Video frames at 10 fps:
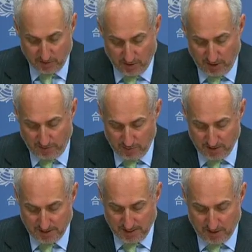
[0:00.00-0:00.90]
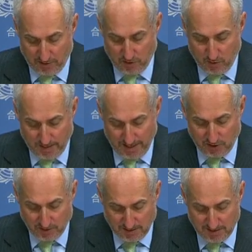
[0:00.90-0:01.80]
with the government and other UN
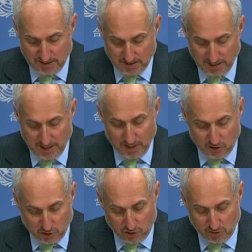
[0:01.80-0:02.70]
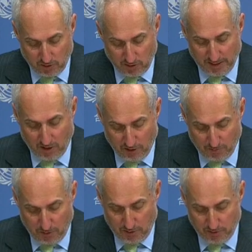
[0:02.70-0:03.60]
agencies to, uh, and other
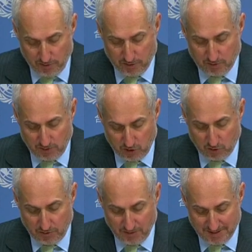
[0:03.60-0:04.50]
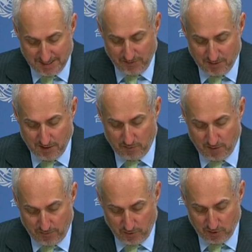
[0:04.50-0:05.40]
partners to ensure the safety of
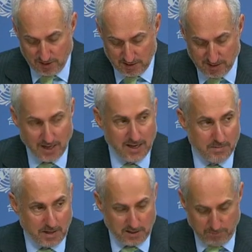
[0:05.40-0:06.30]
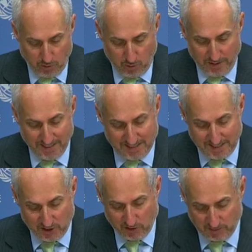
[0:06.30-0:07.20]
refugees by deploying
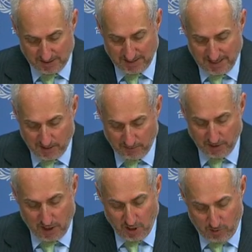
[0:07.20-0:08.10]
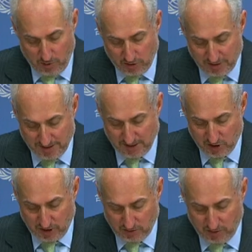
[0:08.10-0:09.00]
additional staff, emergency
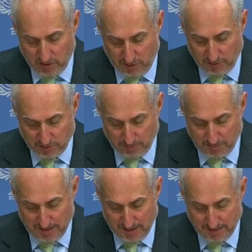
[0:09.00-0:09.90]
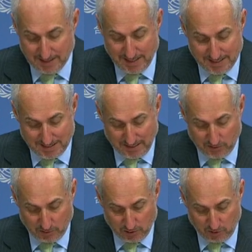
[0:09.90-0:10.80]
shelter and other supplies,
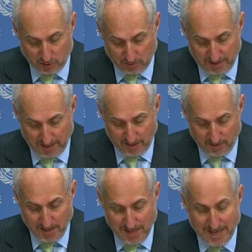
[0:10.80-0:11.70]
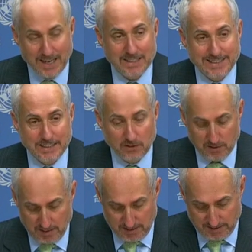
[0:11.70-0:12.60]
psychosocial care, and
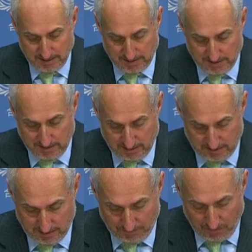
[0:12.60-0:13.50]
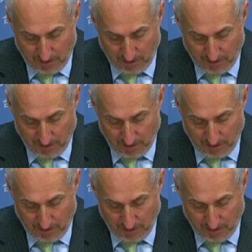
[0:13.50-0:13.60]
legal assistance.